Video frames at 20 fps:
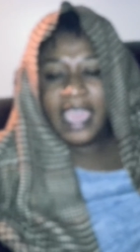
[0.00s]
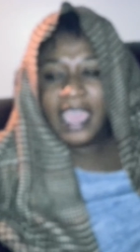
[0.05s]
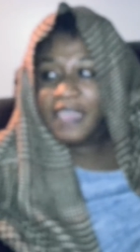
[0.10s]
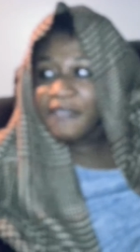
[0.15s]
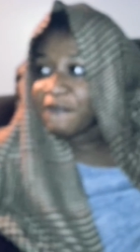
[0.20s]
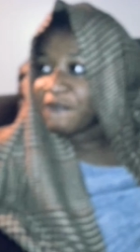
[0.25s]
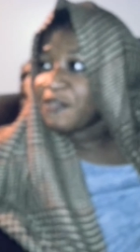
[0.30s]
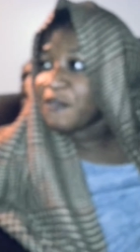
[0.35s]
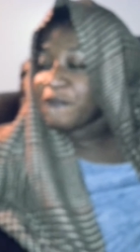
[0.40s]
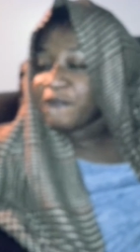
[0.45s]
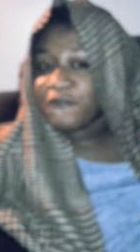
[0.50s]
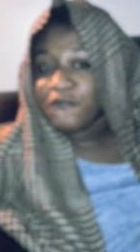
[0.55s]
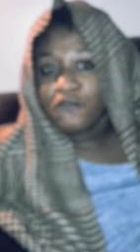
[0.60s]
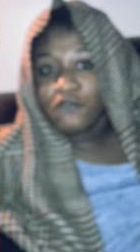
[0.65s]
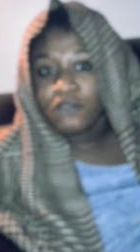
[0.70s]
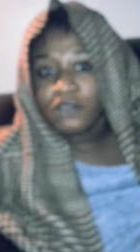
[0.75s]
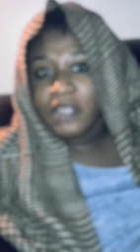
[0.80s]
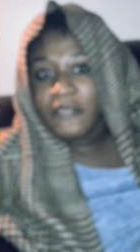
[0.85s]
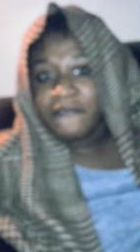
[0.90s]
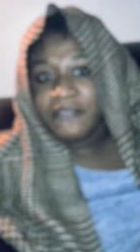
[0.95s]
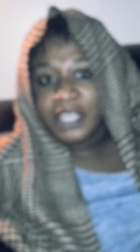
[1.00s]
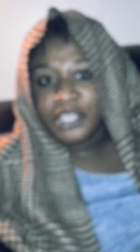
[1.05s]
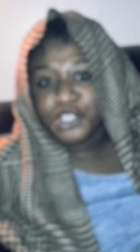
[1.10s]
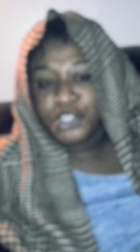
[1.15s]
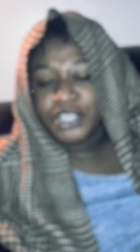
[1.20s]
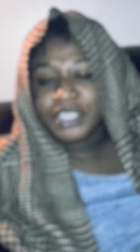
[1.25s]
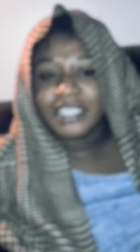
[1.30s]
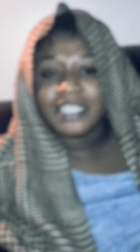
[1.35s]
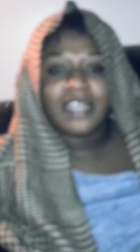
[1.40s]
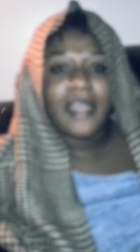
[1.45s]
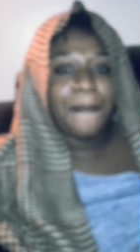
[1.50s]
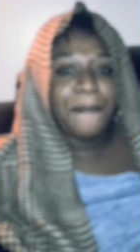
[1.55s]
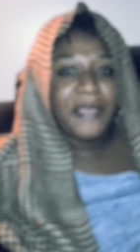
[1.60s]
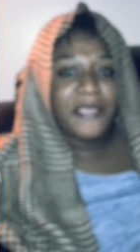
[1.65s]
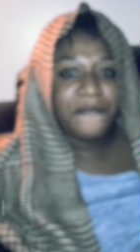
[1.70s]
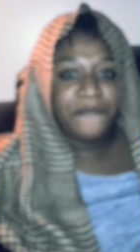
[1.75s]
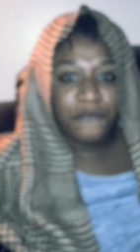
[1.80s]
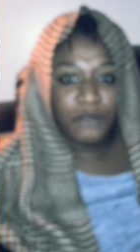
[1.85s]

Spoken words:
If the trees did not make